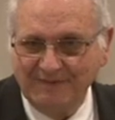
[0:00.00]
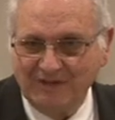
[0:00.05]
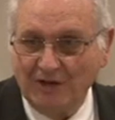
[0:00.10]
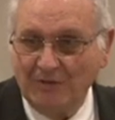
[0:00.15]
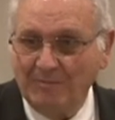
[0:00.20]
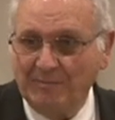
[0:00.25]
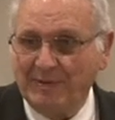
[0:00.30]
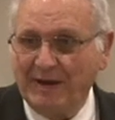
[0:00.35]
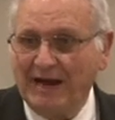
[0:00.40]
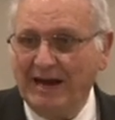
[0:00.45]

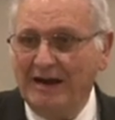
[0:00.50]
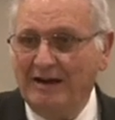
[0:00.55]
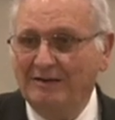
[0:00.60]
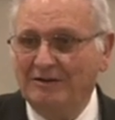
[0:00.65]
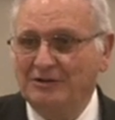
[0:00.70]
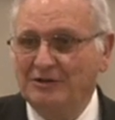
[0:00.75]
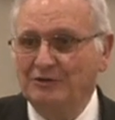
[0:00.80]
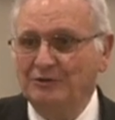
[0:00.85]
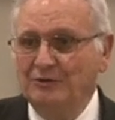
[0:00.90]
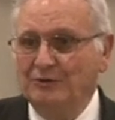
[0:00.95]

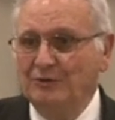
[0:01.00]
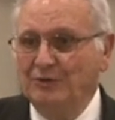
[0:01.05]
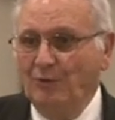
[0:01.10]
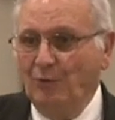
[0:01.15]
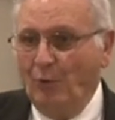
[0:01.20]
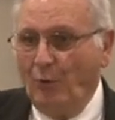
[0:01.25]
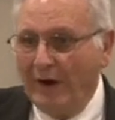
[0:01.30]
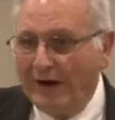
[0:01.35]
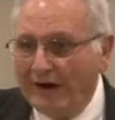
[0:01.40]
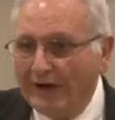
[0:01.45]
compared to
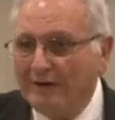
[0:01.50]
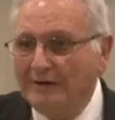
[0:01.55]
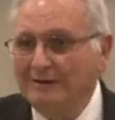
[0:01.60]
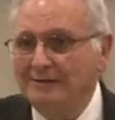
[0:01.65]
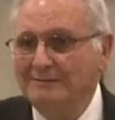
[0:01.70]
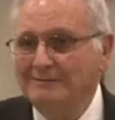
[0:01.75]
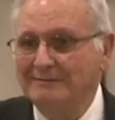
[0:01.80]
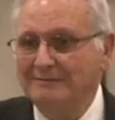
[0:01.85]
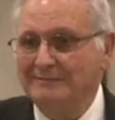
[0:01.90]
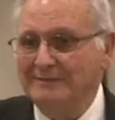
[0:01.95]

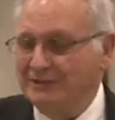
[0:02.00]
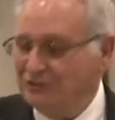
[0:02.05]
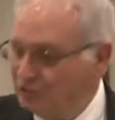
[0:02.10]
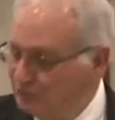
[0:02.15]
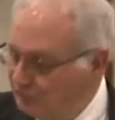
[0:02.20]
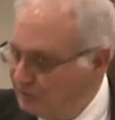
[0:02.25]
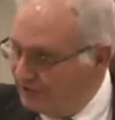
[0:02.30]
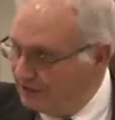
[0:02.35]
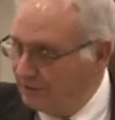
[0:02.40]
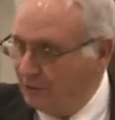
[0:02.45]
well
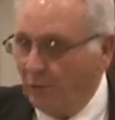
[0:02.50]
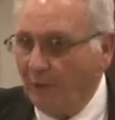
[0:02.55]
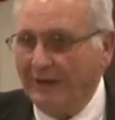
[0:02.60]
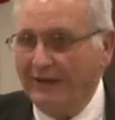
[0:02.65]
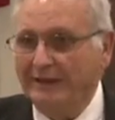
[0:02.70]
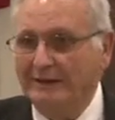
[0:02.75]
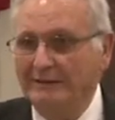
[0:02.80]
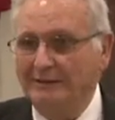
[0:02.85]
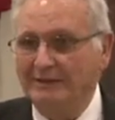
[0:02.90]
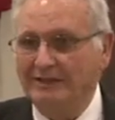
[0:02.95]
that you dig a
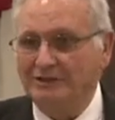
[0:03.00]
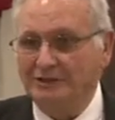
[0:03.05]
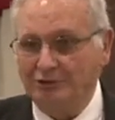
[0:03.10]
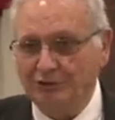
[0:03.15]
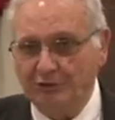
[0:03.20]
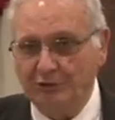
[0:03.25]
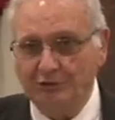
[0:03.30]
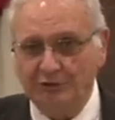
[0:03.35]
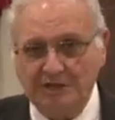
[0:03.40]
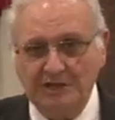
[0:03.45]
well, that
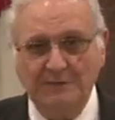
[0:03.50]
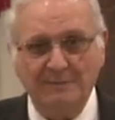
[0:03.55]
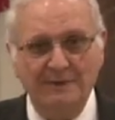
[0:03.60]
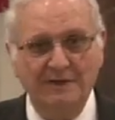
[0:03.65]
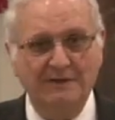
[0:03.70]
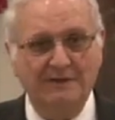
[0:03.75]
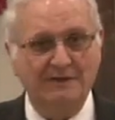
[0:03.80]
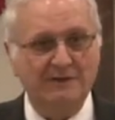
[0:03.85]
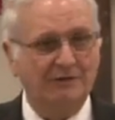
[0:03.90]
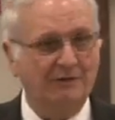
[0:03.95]
you go deep
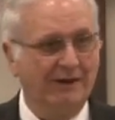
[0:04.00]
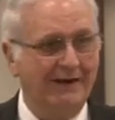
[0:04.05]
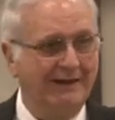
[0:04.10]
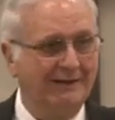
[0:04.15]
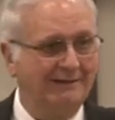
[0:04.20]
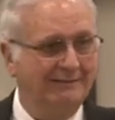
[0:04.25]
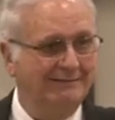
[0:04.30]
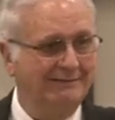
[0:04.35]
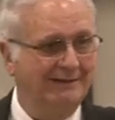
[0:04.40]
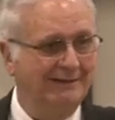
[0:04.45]
into the
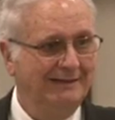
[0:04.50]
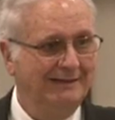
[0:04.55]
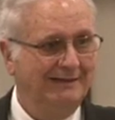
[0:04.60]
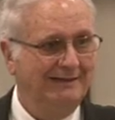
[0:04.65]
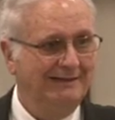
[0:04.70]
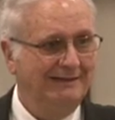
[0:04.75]
ground